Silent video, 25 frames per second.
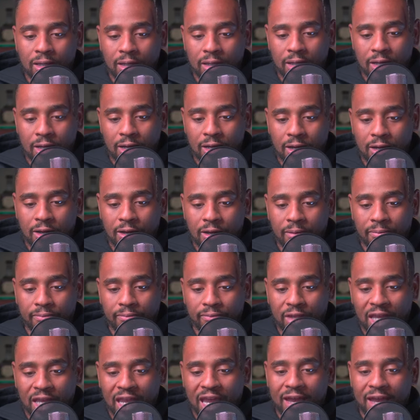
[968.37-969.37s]
Um,
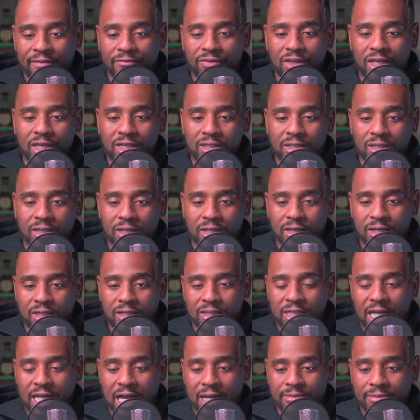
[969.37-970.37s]
they have things in here that
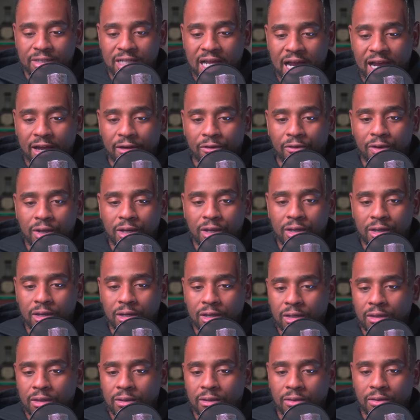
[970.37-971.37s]
stops
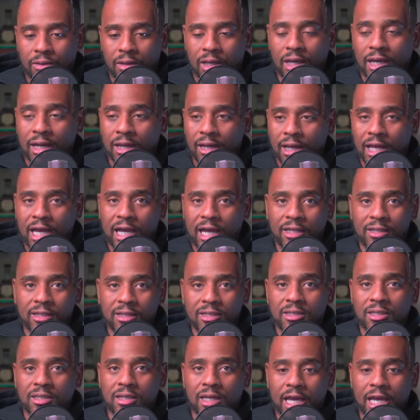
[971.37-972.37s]
diarrhea. They got a lot of this
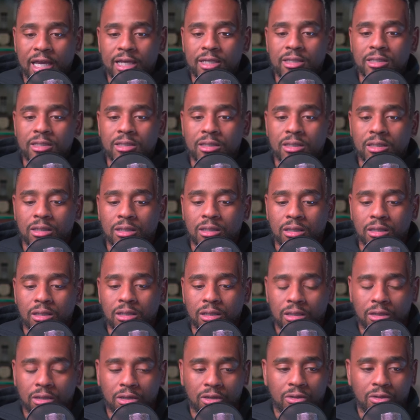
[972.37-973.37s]
is a nice
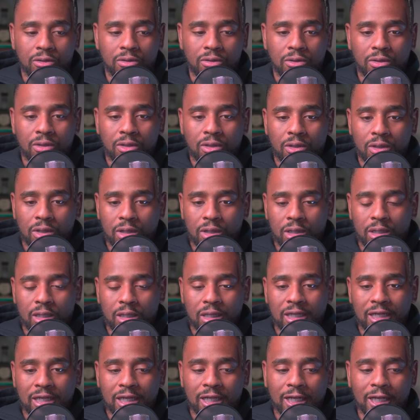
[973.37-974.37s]
little
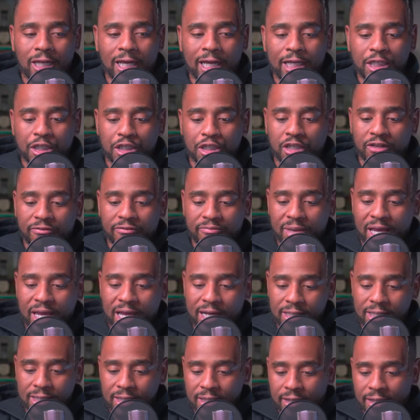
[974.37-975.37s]
collection of
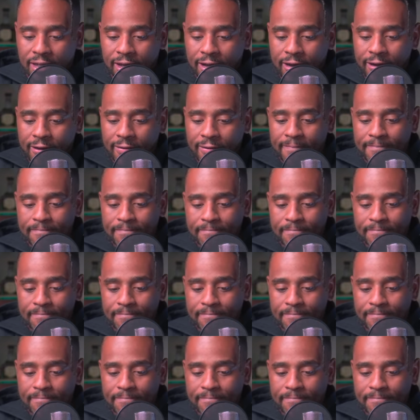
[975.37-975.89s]
medicine there.